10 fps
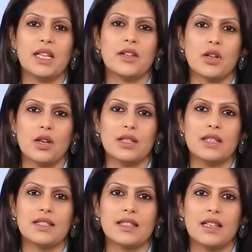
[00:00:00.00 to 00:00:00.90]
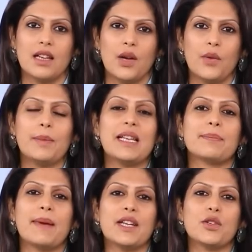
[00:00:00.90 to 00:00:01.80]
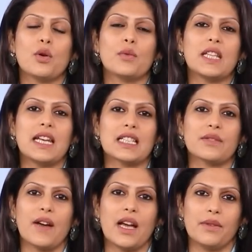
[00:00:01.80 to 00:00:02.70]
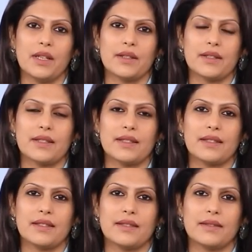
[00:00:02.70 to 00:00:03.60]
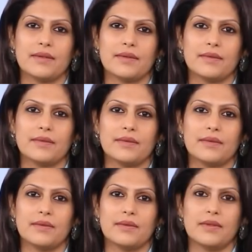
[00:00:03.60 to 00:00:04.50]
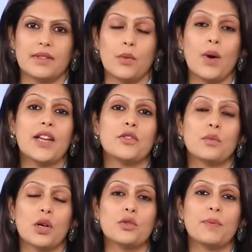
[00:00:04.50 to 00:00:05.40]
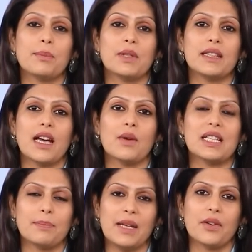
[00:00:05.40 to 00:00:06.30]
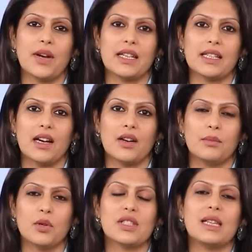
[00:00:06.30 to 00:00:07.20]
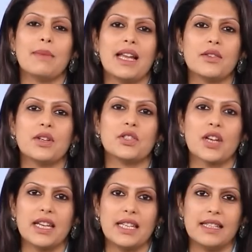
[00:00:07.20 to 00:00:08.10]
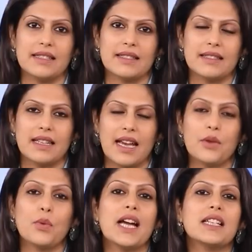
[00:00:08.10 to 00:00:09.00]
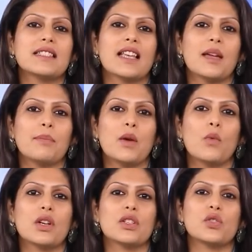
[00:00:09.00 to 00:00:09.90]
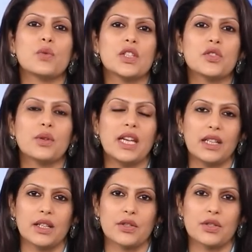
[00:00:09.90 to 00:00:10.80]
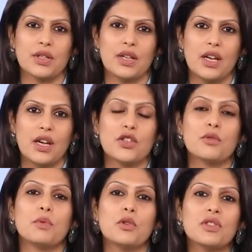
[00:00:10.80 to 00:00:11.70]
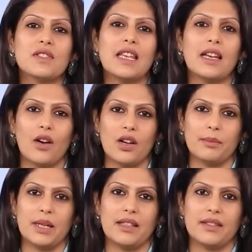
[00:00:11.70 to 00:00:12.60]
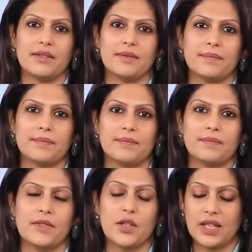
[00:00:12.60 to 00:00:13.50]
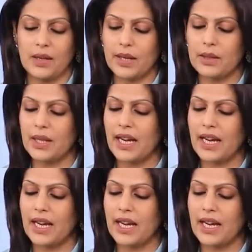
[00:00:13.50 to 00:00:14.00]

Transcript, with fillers: the billion dollars, will be spent over the next five years. Why do, what do people in Taiwan speak right now? Mostly Mandarin Chinese. And why does Taipei want to switch to English? To boost the economy. You see, whether